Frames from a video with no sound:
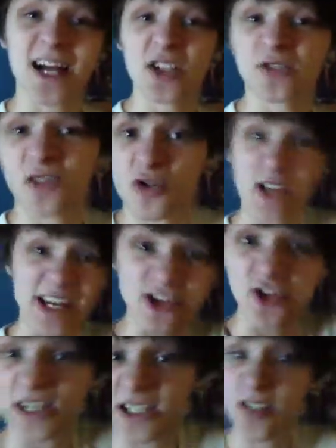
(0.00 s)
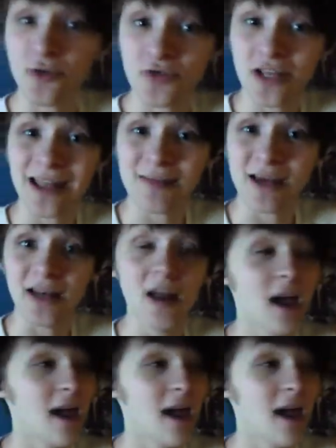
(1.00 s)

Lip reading: out of those entries who send them in,